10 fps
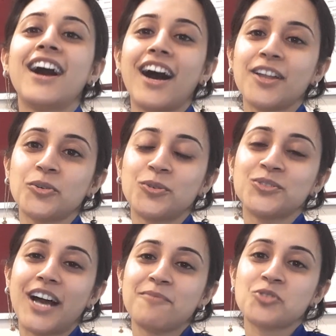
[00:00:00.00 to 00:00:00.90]

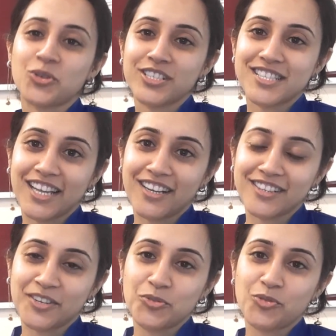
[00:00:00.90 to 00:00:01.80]
Hello, I'm Dr. Sneha
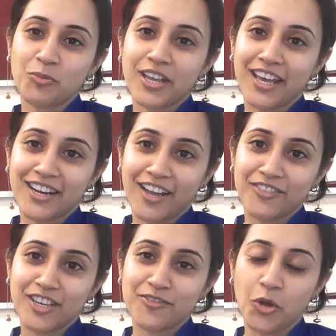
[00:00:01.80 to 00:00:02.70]
Tikku from Care
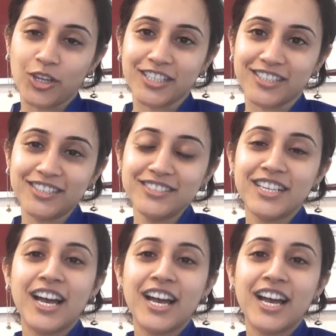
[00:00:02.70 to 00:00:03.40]
IVF Kolkata,